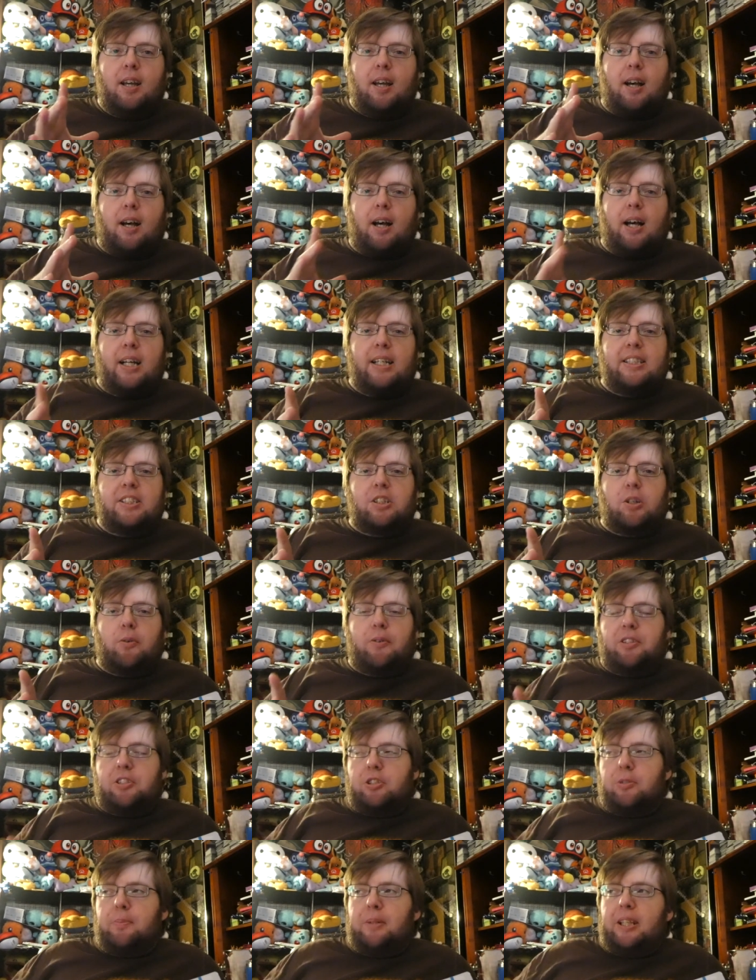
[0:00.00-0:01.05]
uh, is
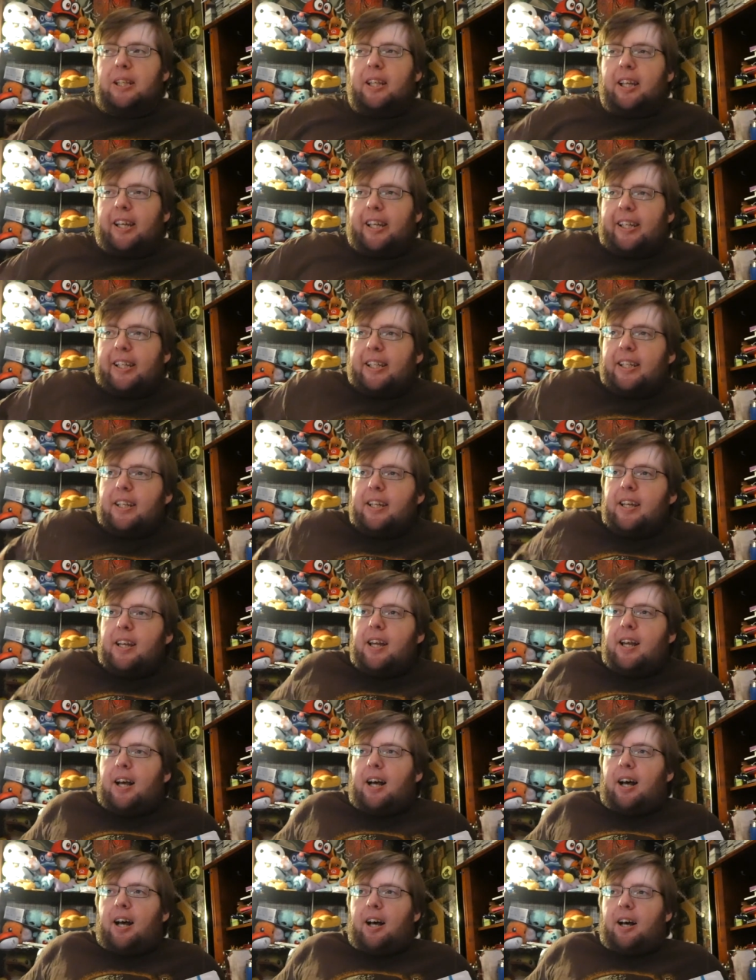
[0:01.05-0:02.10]
going to be like.
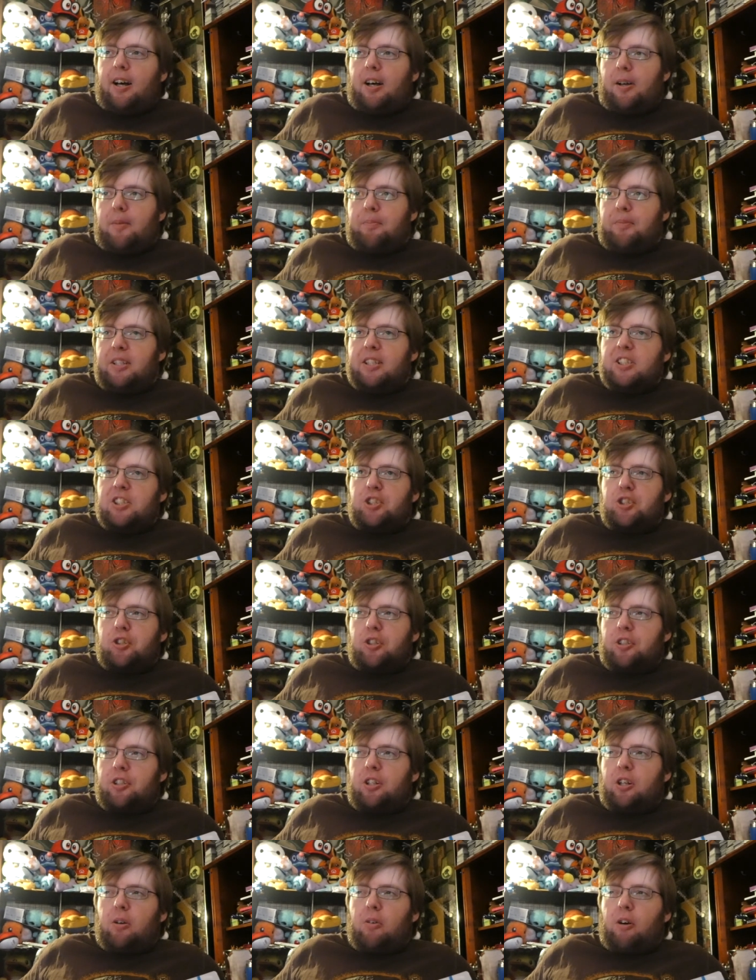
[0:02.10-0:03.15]
Um, this
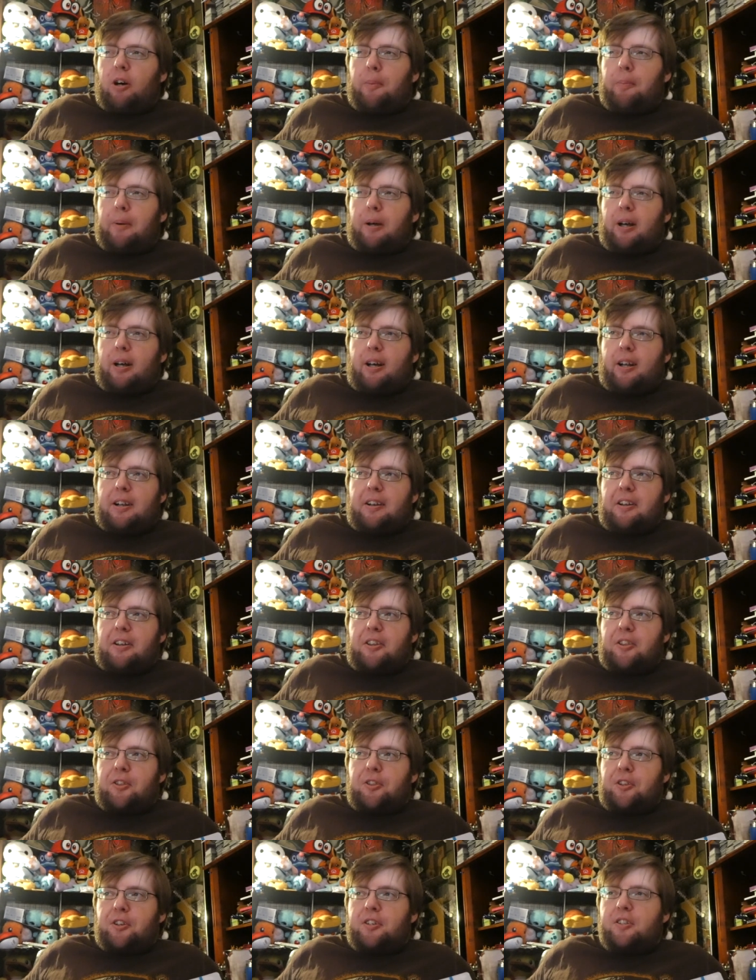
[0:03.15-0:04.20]
should go up on a
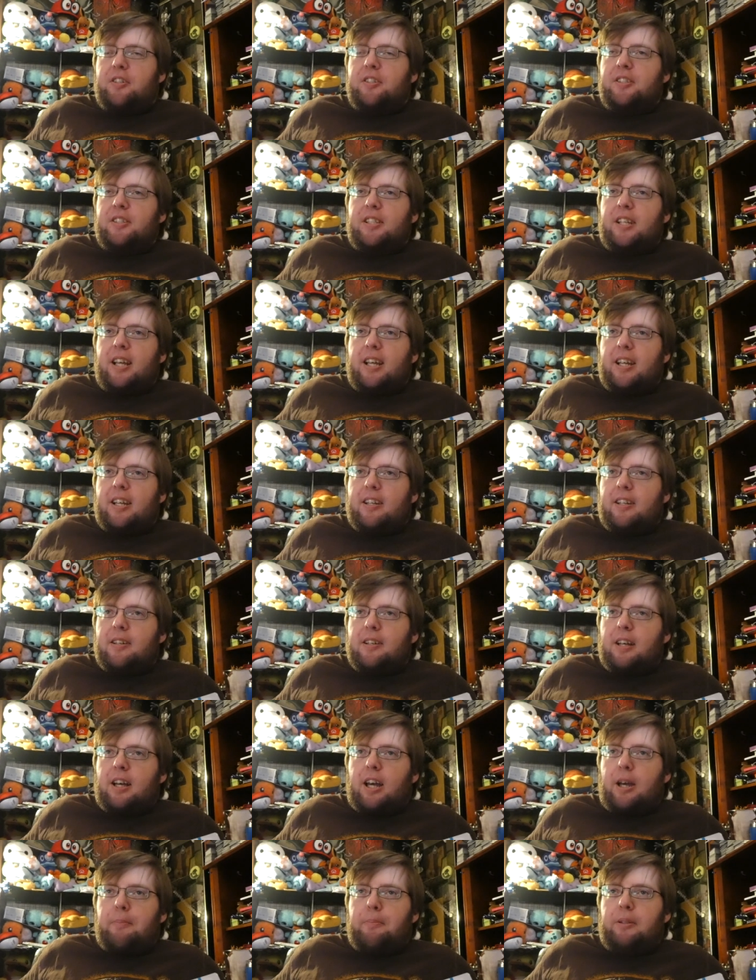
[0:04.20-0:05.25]
Thursday,
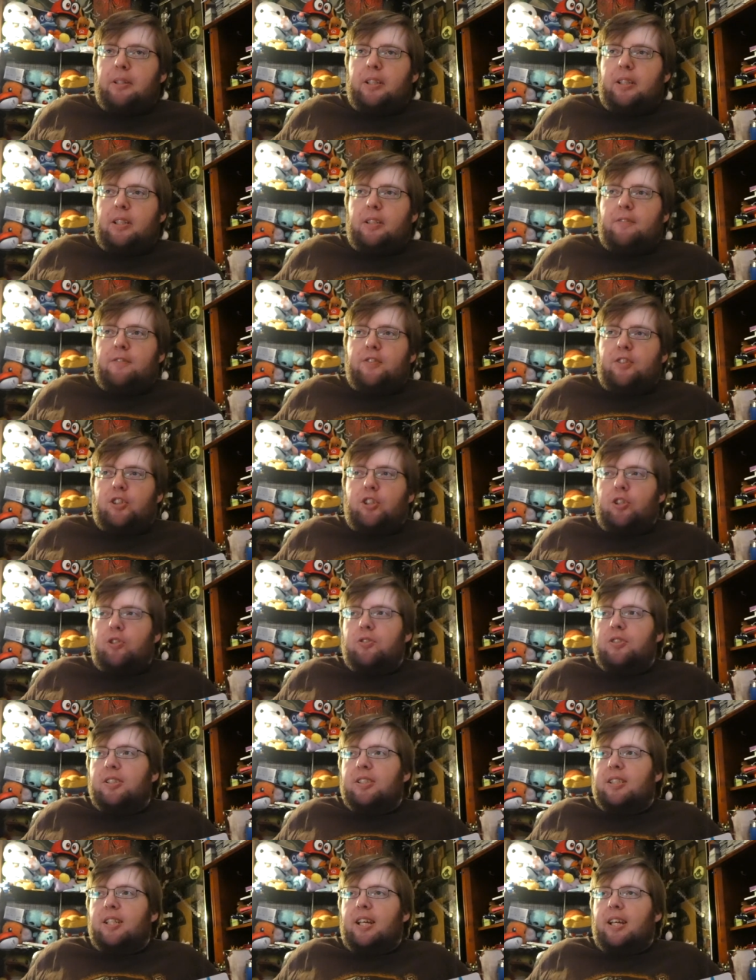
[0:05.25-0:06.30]
I believe.
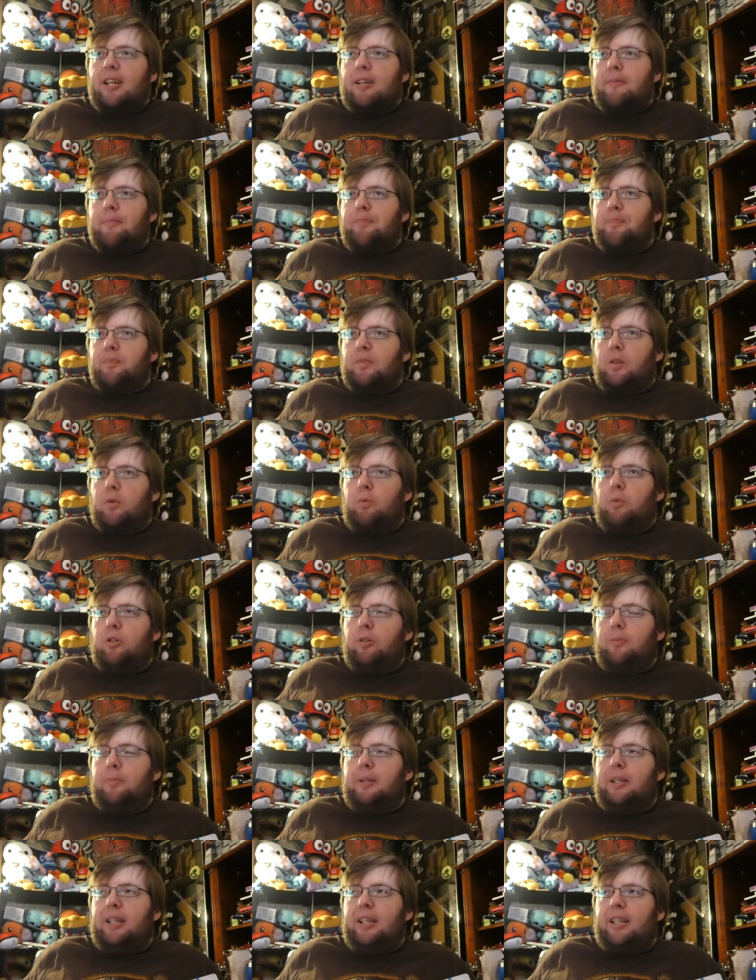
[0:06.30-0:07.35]
Tuesday will
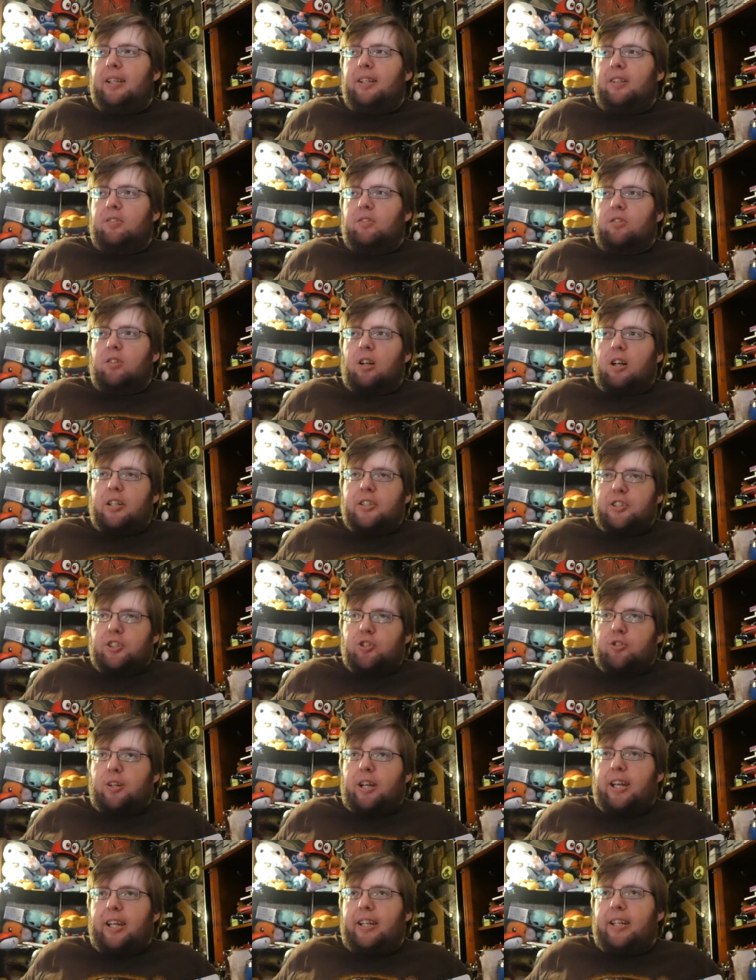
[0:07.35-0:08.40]
be the Cross
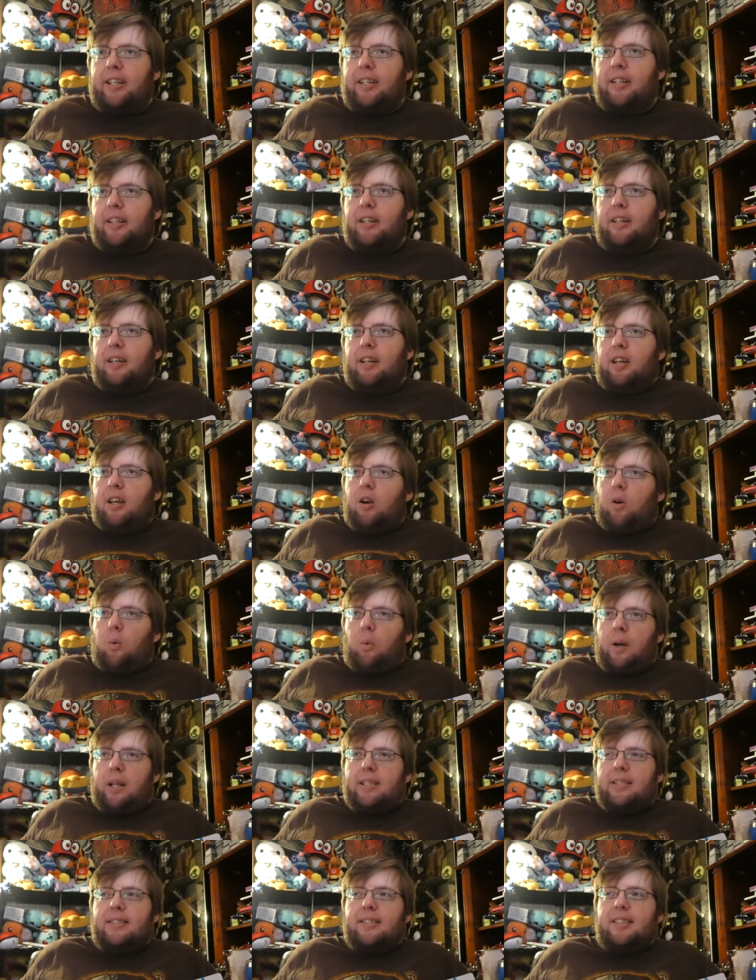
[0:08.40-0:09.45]
Dragon.
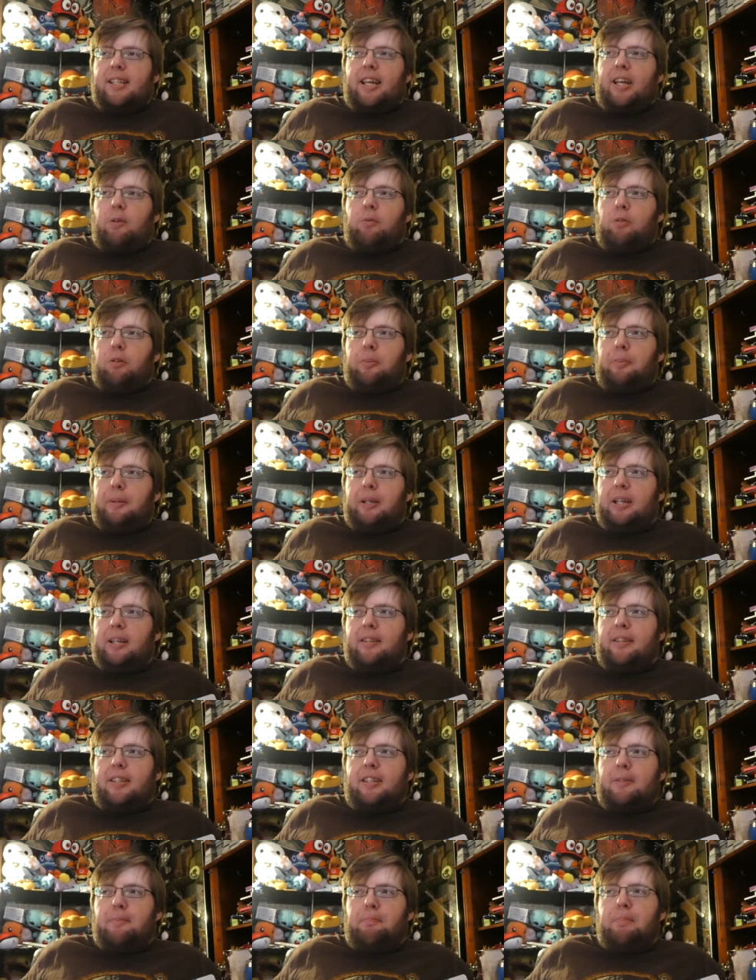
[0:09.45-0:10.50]
Wednesday will be
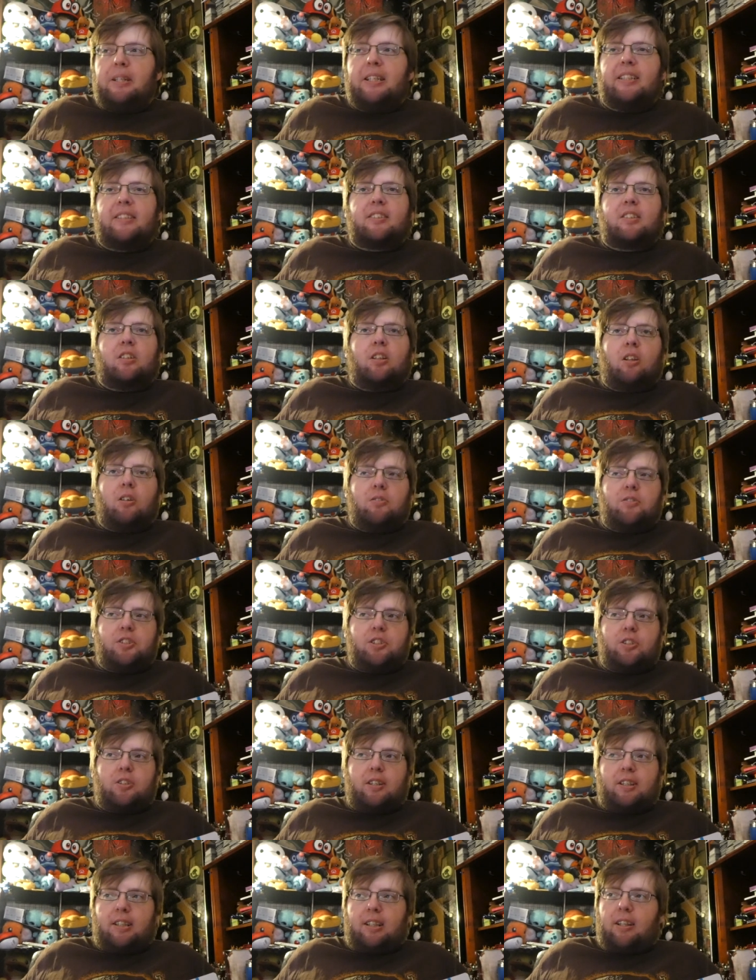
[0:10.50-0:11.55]
the Beat
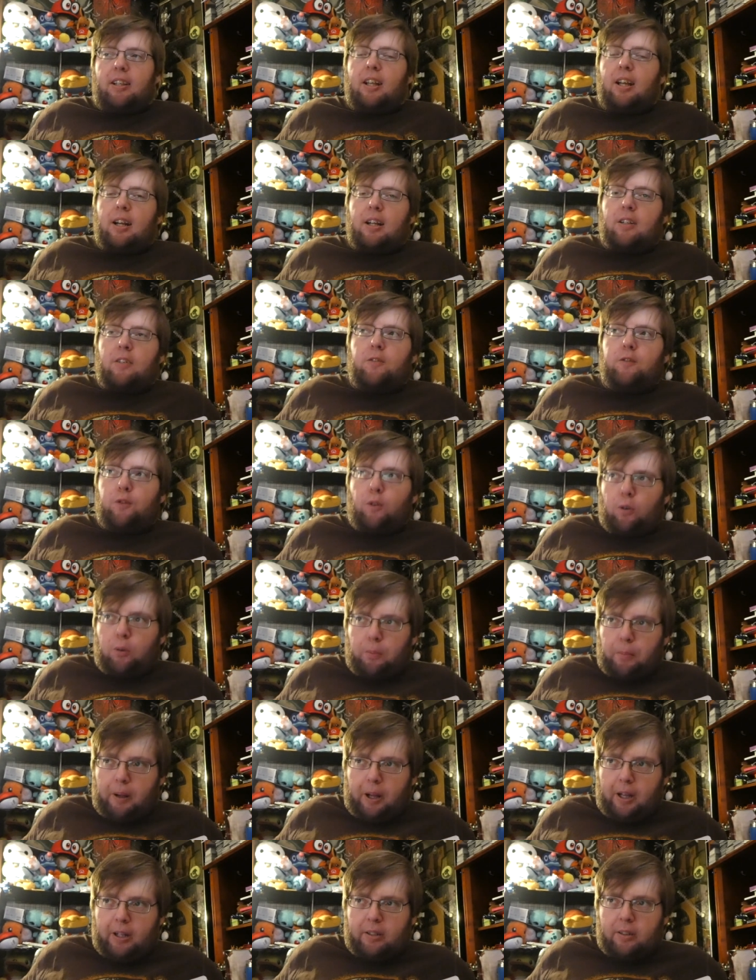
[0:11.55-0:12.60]
Closer and the Lock Full
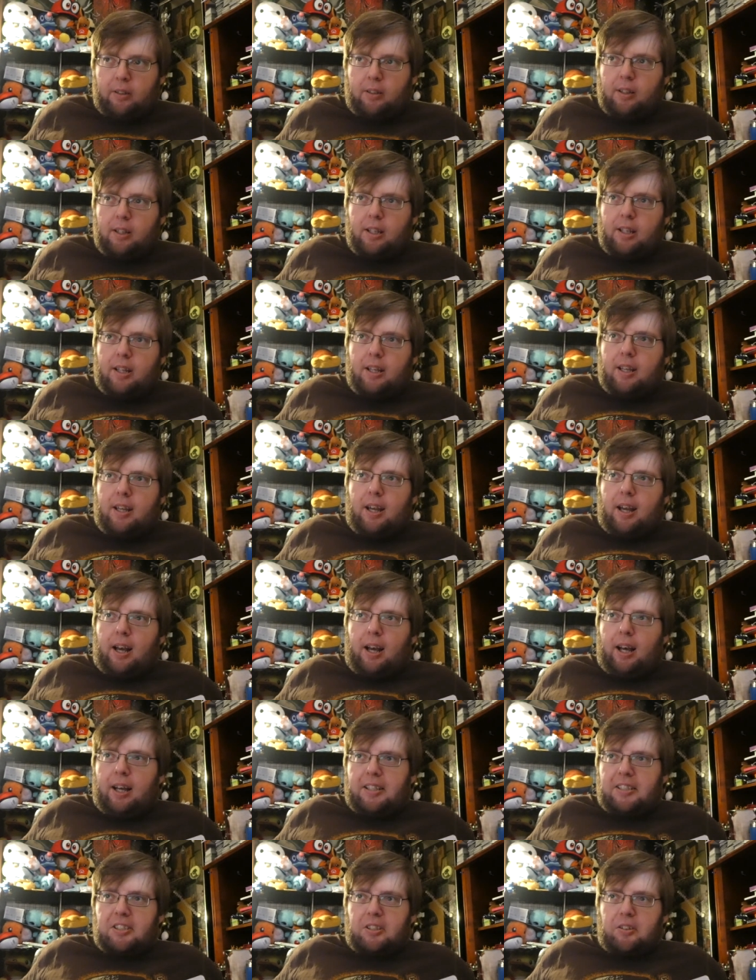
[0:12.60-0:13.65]
Bottle.
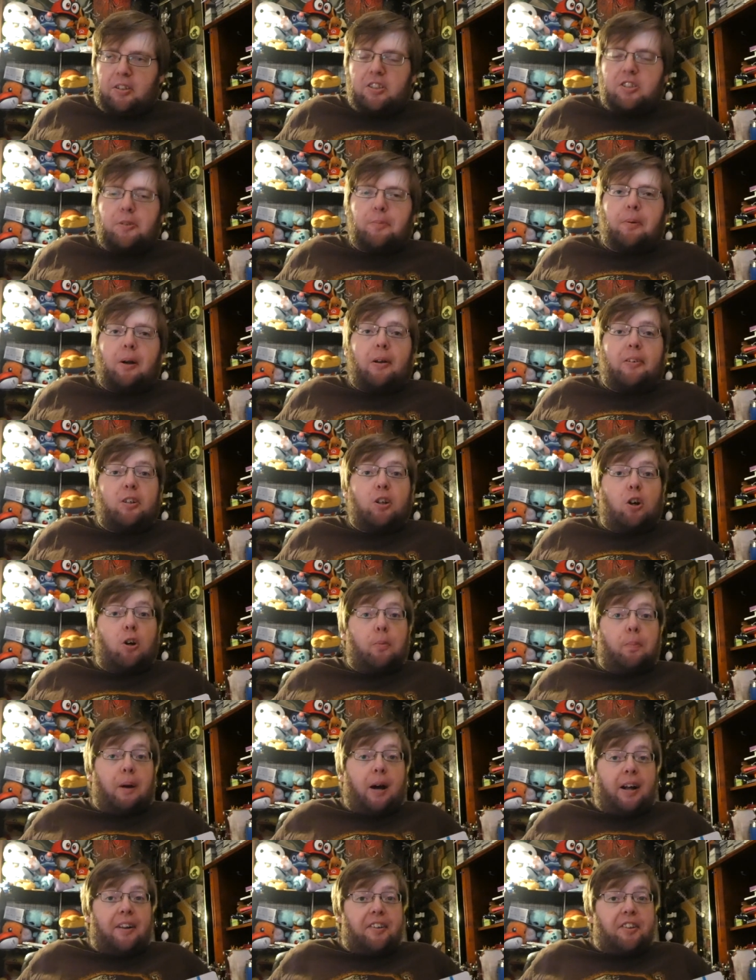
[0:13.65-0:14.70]
Uh, so this will probably go
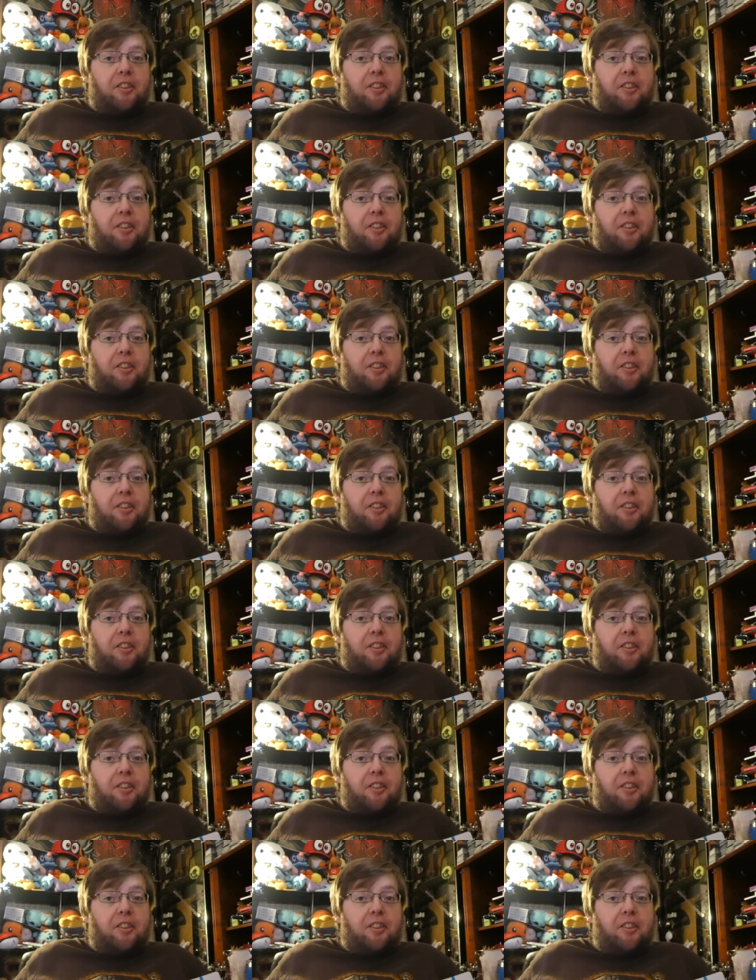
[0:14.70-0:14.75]
up on